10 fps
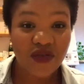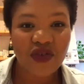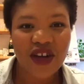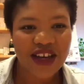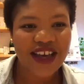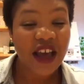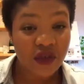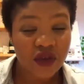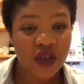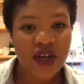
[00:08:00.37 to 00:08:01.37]
for like
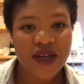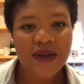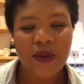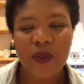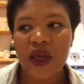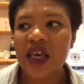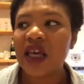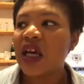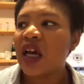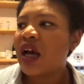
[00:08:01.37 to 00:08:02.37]
every recipe.
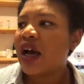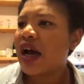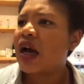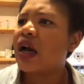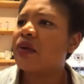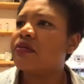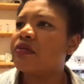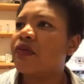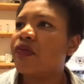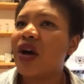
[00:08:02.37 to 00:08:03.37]
I
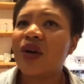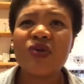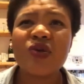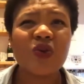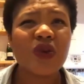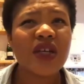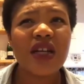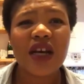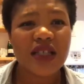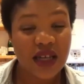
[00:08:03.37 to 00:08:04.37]
also
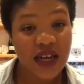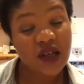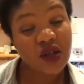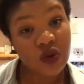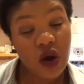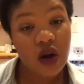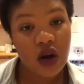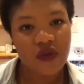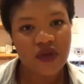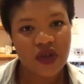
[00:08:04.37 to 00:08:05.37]
realized later on
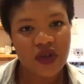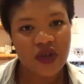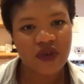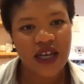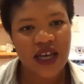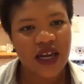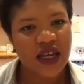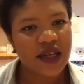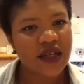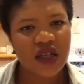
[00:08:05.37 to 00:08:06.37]
after like really getting
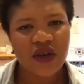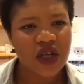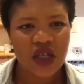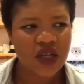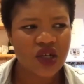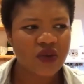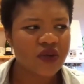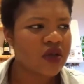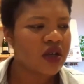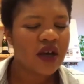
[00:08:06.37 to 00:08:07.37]
into her that she
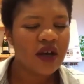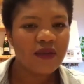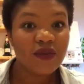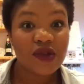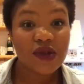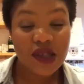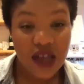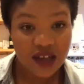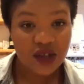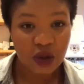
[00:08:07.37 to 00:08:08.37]
was
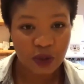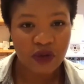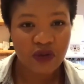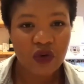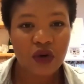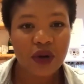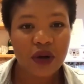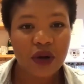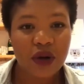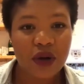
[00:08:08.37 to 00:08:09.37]
such a performer.
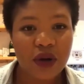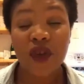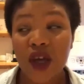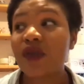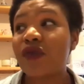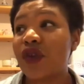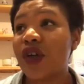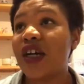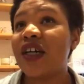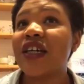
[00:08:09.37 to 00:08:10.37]
My favorite